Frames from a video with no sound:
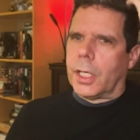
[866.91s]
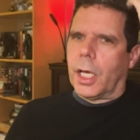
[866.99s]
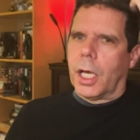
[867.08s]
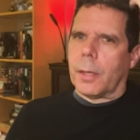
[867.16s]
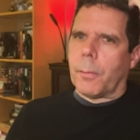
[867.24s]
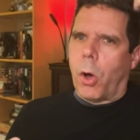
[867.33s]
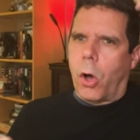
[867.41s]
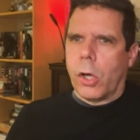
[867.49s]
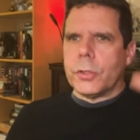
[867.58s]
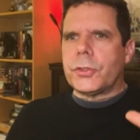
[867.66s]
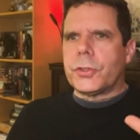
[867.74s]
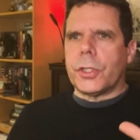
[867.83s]
Um,
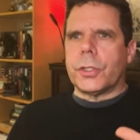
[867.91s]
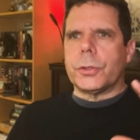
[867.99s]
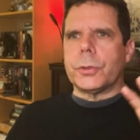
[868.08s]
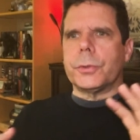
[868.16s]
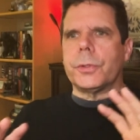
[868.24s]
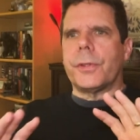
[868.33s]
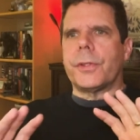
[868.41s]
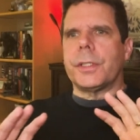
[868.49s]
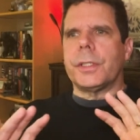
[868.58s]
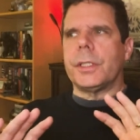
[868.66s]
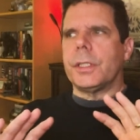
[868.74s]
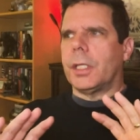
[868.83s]
also,
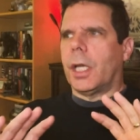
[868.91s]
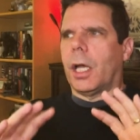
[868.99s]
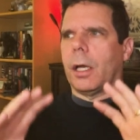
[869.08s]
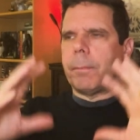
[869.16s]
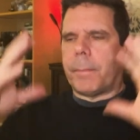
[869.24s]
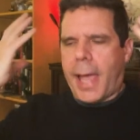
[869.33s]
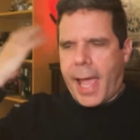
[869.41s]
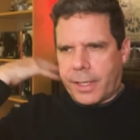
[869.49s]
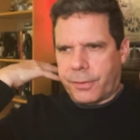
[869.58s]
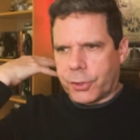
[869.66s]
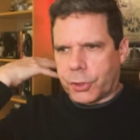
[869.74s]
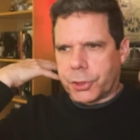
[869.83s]
the uh, back
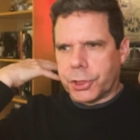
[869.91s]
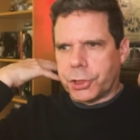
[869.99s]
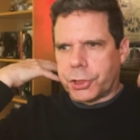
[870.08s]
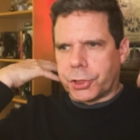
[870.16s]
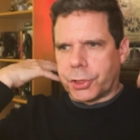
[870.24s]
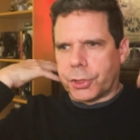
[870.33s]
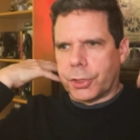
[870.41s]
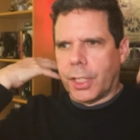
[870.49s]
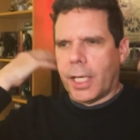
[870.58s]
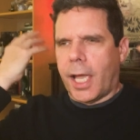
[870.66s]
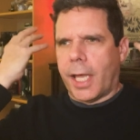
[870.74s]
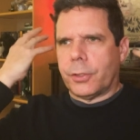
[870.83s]
of the creature,
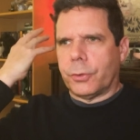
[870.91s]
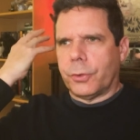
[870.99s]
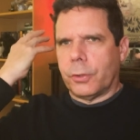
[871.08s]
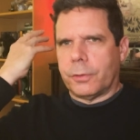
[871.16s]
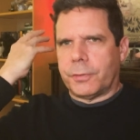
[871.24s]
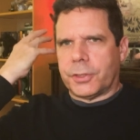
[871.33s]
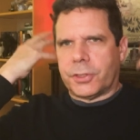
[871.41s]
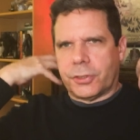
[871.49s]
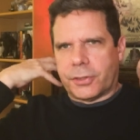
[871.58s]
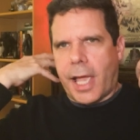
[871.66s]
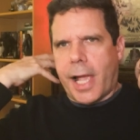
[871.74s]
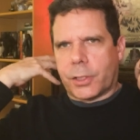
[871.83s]
I don't know if it's
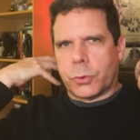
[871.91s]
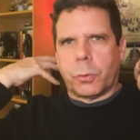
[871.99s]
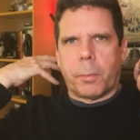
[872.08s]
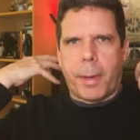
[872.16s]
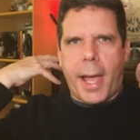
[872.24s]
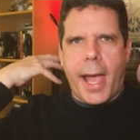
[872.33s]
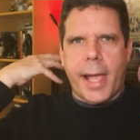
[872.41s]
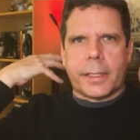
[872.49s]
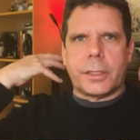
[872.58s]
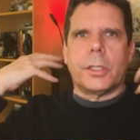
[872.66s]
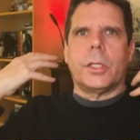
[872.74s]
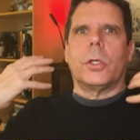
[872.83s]
its actual
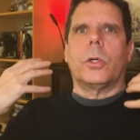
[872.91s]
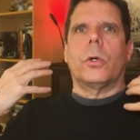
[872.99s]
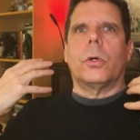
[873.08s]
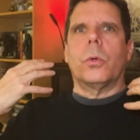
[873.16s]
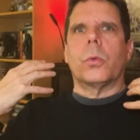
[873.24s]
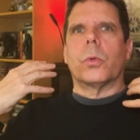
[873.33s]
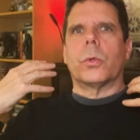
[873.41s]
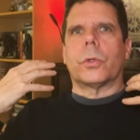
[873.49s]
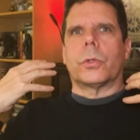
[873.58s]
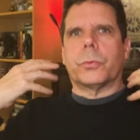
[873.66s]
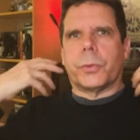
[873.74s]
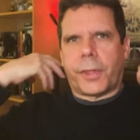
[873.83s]
back
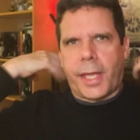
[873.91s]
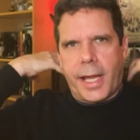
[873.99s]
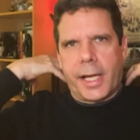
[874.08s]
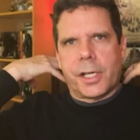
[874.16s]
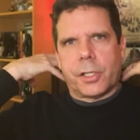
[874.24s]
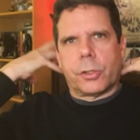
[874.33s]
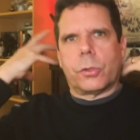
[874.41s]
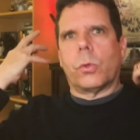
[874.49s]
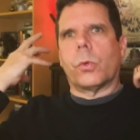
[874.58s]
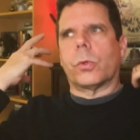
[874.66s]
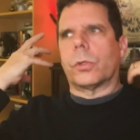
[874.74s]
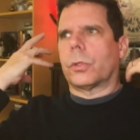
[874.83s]
or with hair
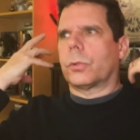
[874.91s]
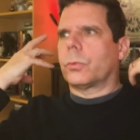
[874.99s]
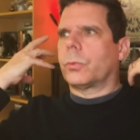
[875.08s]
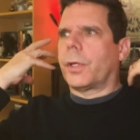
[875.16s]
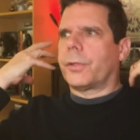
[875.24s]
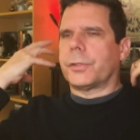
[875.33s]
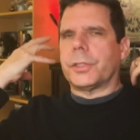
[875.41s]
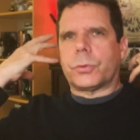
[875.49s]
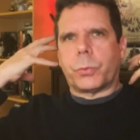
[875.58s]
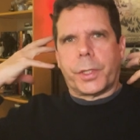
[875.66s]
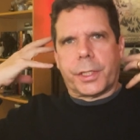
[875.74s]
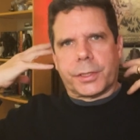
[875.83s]
or whether
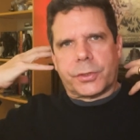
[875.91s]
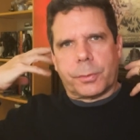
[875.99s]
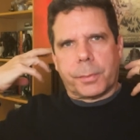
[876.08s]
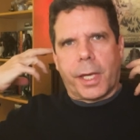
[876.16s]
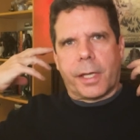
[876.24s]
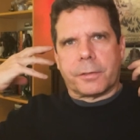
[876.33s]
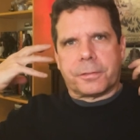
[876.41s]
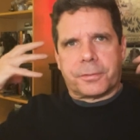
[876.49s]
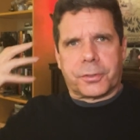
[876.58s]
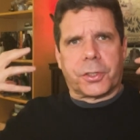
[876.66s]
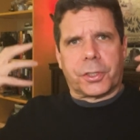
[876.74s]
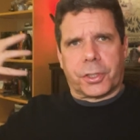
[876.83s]
it's wearing some kind of
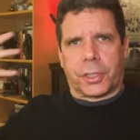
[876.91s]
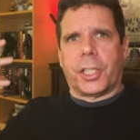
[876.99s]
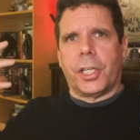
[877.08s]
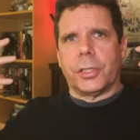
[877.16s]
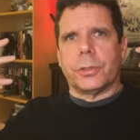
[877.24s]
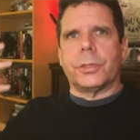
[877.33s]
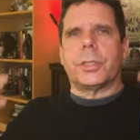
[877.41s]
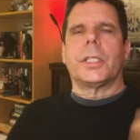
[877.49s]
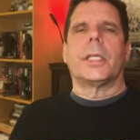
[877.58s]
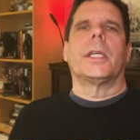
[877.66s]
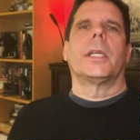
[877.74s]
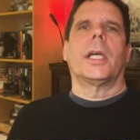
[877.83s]
fur or coat,
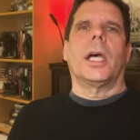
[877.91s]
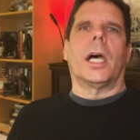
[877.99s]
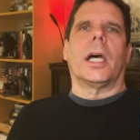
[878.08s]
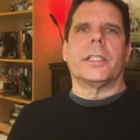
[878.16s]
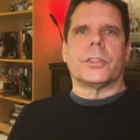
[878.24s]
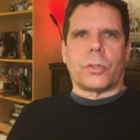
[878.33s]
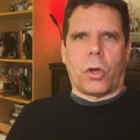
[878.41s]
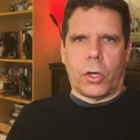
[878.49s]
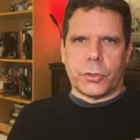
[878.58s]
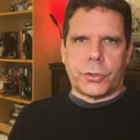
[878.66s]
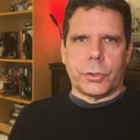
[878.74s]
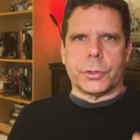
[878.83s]
uh, is
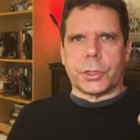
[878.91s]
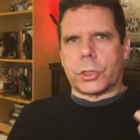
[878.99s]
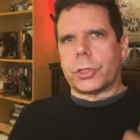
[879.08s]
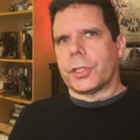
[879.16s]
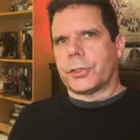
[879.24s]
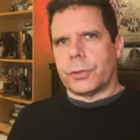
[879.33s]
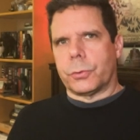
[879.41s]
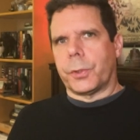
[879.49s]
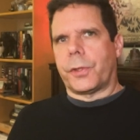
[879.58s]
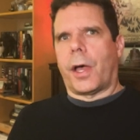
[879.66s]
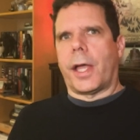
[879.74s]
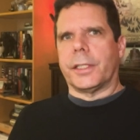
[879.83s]
also encrusted
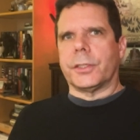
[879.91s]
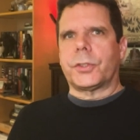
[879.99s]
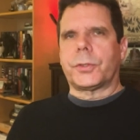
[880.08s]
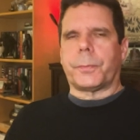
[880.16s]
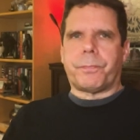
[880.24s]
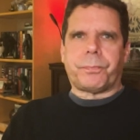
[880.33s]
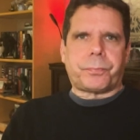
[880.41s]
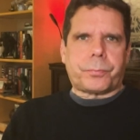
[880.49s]
with ice,